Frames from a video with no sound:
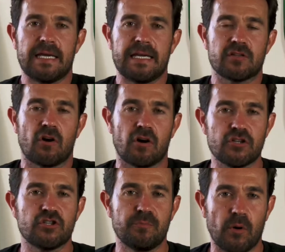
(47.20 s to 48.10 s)
It's hard to
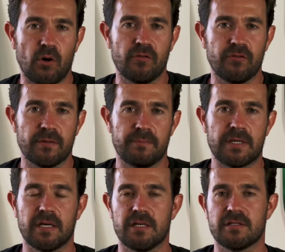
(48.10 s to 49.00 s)
do both
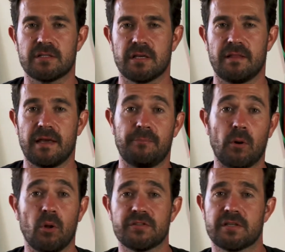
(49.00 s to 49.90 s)
because they
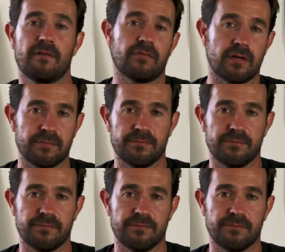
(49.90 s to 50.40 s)
both suffer.